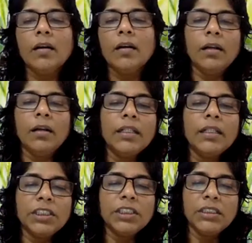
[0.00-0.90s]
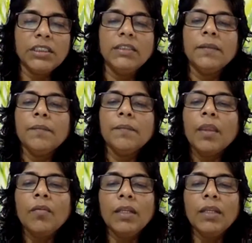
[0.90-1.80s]
instructions.
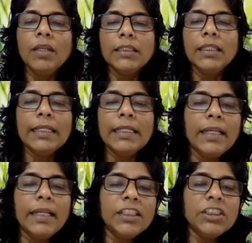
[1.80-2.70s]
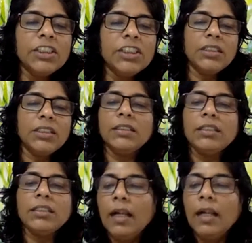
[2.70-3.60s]
We can see the clear instructions,
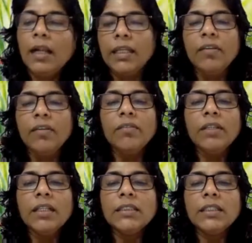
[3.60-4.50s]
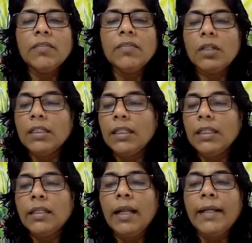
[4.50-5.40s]
and even we can see what are the
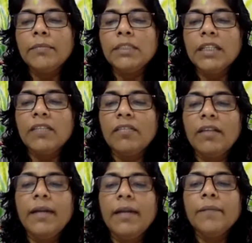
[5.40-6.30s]
items required.